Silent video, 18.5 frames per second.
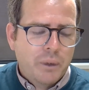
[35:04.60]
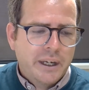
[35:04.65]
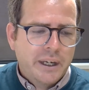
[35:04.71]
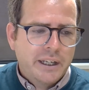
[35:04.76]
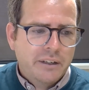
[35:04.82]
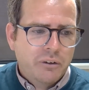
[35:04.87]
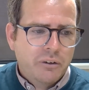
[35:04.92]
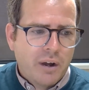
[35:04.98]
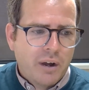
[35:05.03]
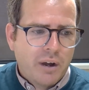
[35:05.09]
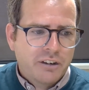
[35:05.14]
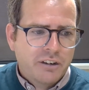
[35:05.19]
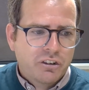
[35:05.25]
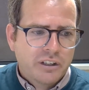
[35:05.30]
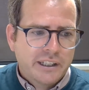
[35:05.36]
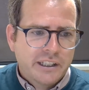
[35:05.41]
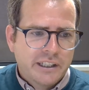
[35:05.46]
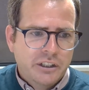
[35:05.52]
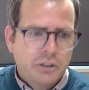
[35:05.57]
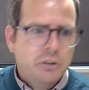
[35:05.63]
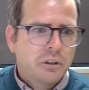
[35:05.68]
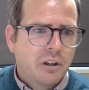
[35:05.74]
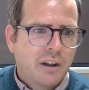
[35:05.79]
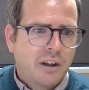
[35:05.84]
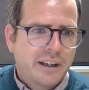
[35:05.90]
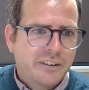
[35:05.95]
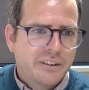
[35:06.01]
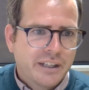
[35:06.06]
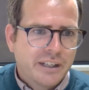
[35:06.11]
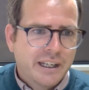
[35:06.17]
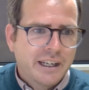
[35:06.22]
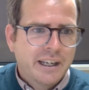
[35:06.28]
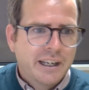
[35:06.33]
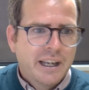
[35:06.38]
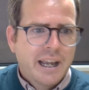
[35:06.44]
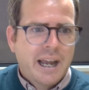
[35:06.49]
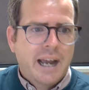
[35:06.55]
are we not actually utilizing
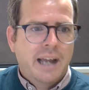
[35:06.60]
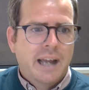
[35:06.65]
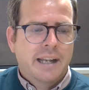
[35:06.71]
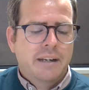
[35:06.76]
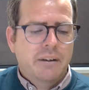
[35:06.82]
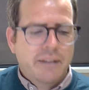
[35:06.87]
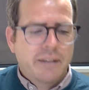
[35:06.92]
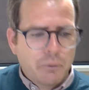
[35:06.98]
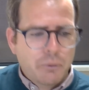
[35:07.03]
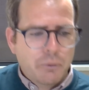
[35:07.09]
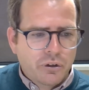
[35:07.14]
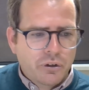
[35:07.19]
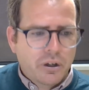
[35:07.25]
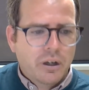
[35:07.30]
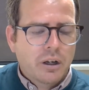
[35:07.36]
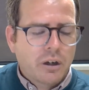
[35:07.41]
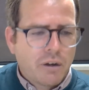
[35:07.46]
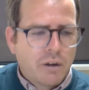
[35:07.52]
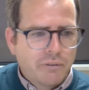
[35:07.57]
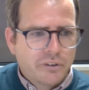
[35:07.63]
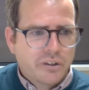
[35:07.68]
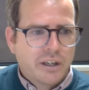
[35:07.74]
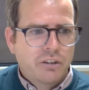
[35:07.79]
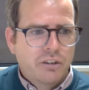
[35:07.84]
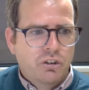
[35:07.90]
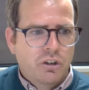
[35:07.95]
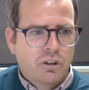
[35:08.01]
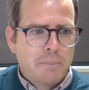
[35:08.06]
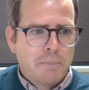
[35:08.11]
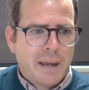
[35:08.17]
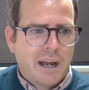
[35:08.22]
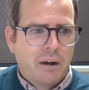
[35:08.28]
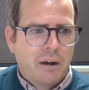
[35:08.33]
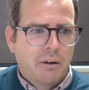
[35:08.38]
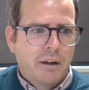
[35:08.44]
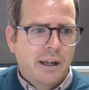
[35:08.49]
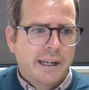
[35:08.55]
it? And there was a, a conversation
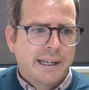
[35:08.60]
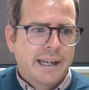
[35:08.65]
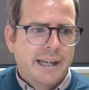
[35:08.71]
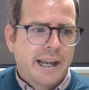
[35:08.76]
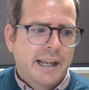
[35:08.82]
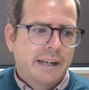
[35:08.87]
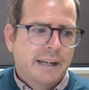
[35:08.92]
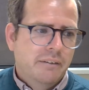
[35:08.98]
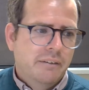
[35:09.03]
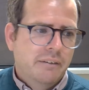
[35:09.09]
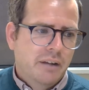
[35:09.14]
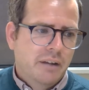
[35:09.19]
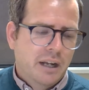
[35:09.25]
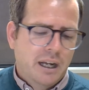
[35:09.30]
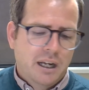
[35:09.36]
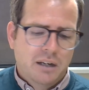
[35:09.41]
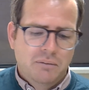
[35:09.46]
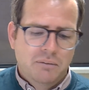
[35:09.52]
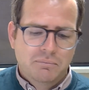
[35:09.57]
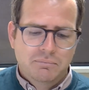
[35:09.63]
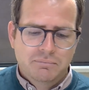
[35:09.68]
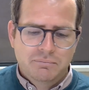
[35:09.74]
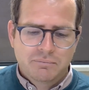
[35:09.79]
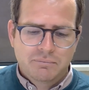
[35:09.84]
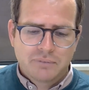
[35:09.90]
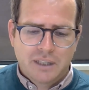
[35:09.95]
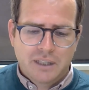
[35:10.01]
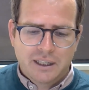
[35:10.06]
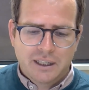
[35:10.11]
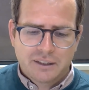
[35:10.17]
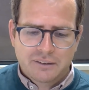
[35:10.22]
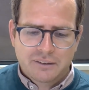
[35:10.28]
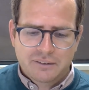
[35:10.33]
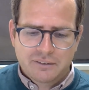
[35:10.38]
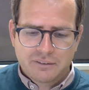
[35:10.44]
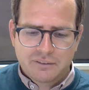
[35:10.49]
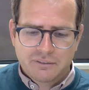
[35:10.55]
about, again, um,
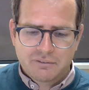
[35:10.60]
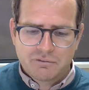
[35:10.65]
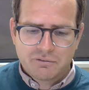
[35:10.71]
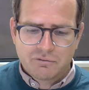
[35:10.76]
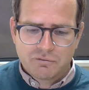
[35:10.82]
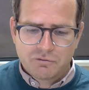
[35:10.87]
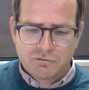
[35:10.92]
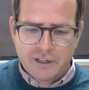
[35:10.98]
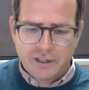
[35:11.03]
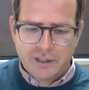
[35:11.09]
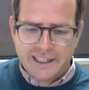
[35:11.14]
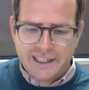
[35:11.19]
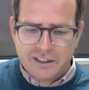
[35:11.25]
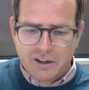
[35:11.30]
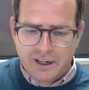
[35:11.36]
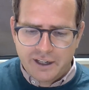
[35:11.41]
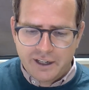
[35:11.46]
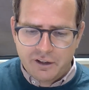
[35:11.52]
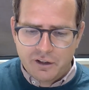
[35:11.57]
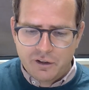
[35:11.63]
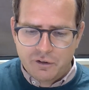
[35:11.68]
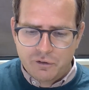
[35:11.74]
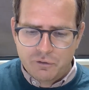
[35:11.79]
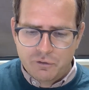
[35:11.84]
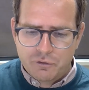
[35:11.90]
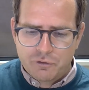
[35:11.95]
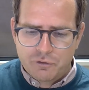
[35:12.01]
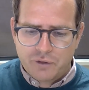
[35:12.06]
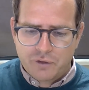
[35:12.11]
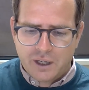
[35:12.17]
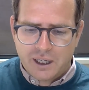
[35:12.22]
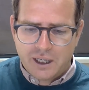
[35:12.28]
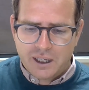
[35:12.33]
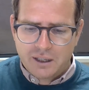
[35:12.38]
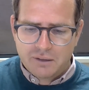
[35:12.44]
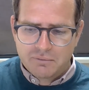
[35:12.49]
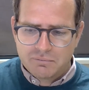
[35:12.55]
really kind of
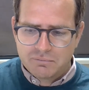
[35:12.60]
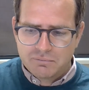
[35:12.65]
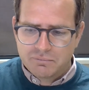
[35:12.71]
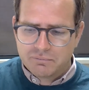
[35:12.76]
uh,